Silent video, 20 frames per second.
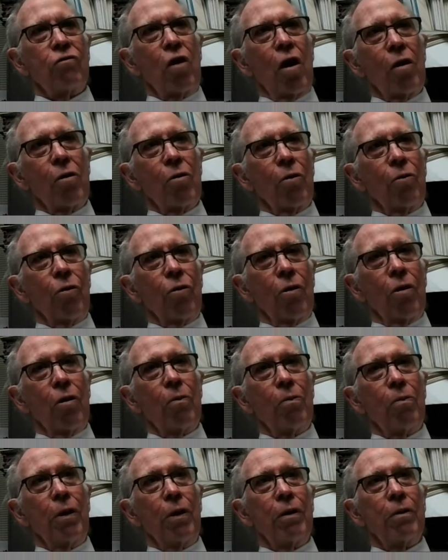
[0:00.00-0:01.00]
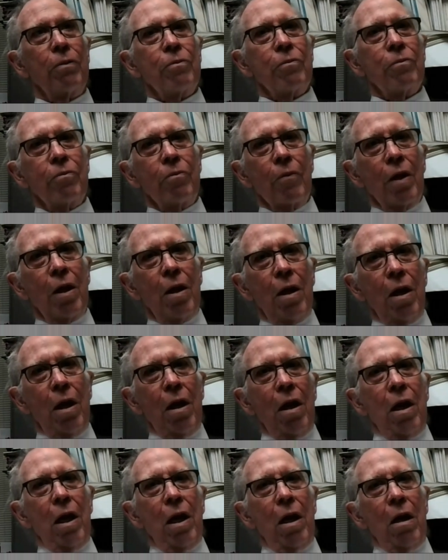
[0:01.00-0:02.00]
psychotherapy.
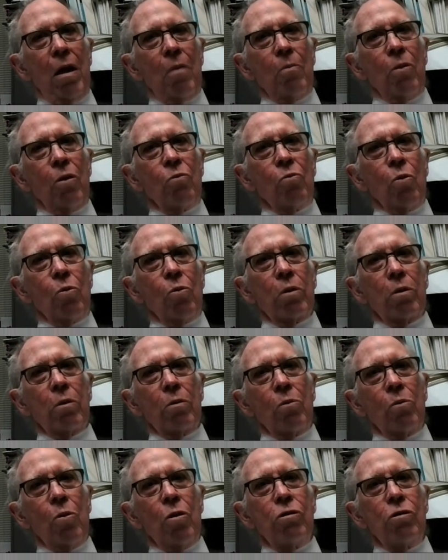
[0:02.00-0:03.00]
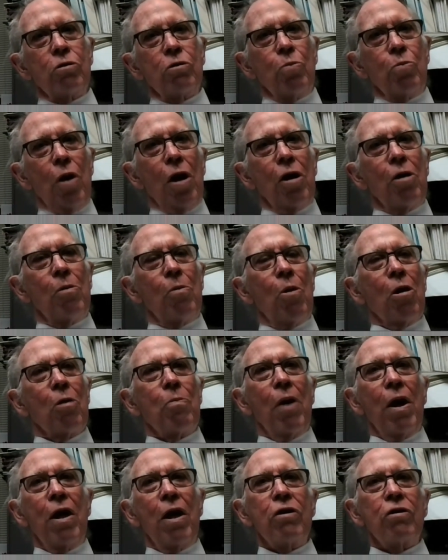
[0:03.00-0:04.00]
But the word spread
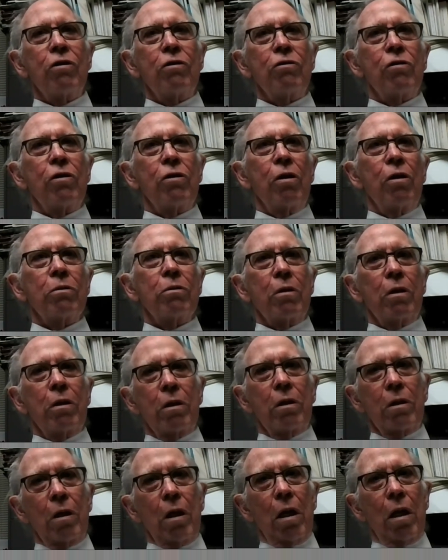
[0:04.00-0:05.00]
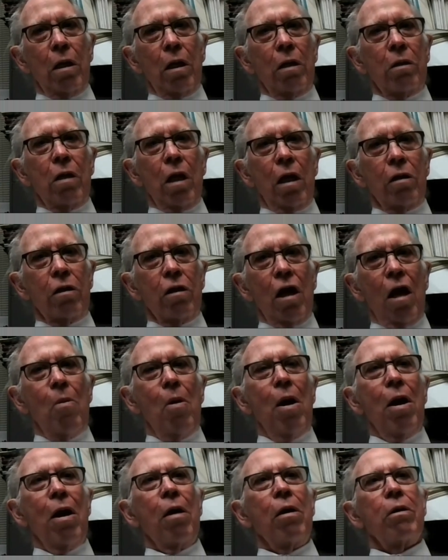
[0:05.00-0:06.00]
among patients, and at that time
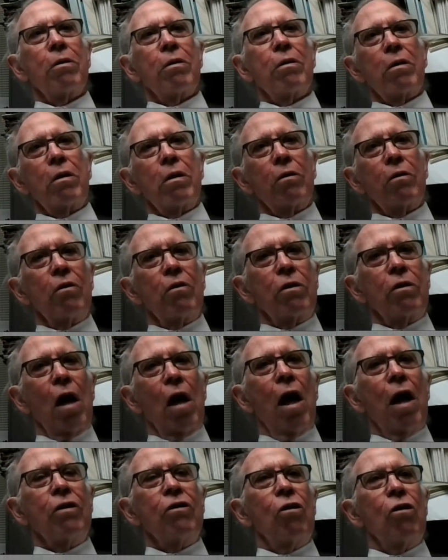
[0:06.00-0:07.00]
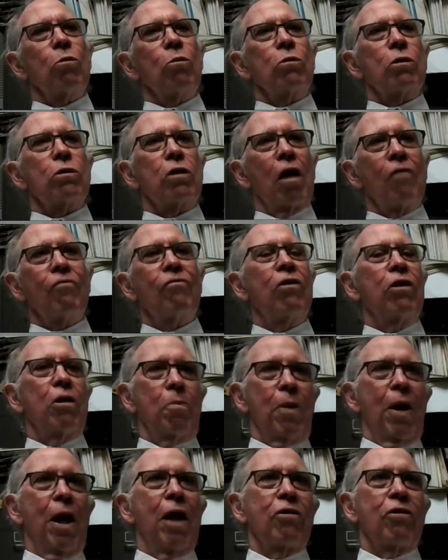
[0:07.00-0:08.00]
I diagnosed 70
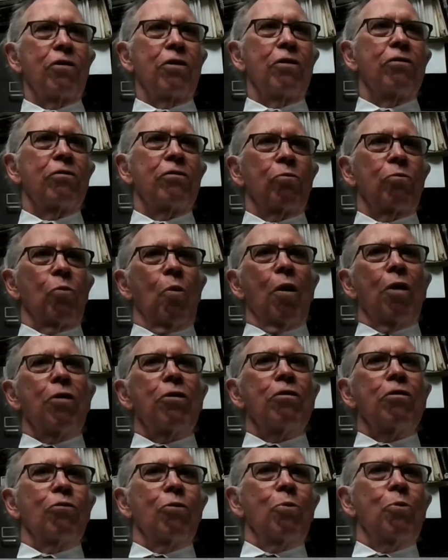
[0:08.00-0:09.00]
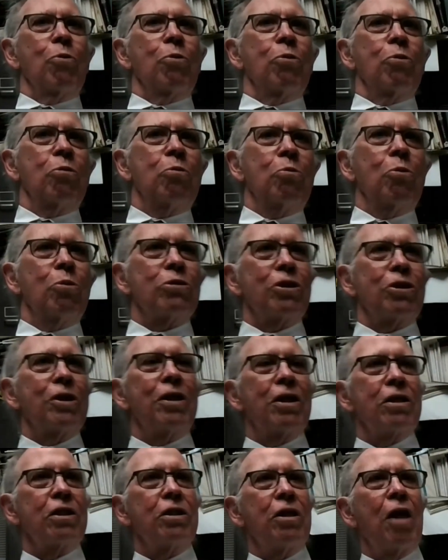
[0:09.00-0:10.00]
patients, one of whom was
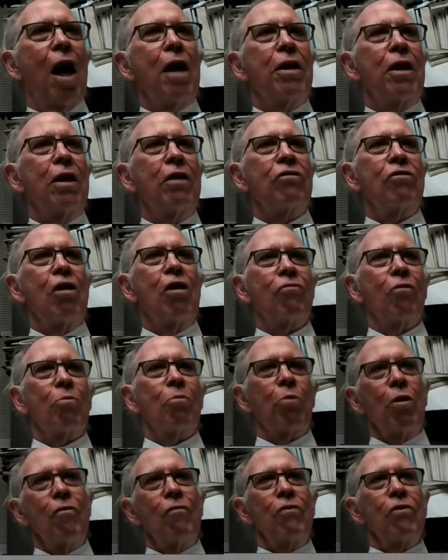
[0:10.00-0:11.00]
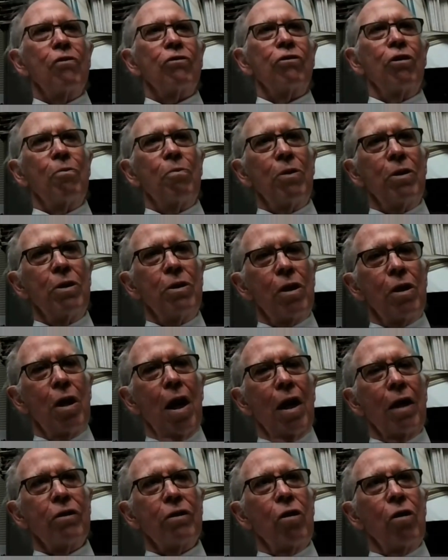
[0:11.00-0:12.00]
in his 90s, never previously been
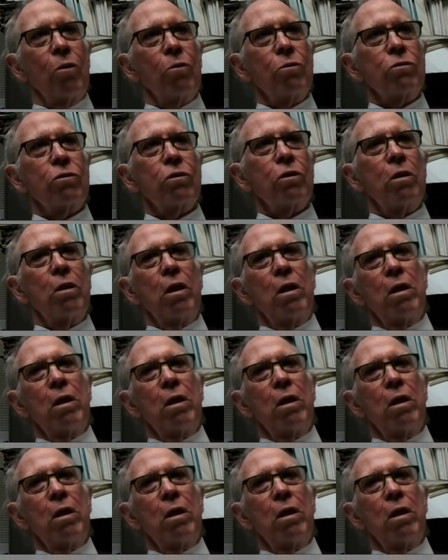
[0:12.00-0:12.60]
diagnosed,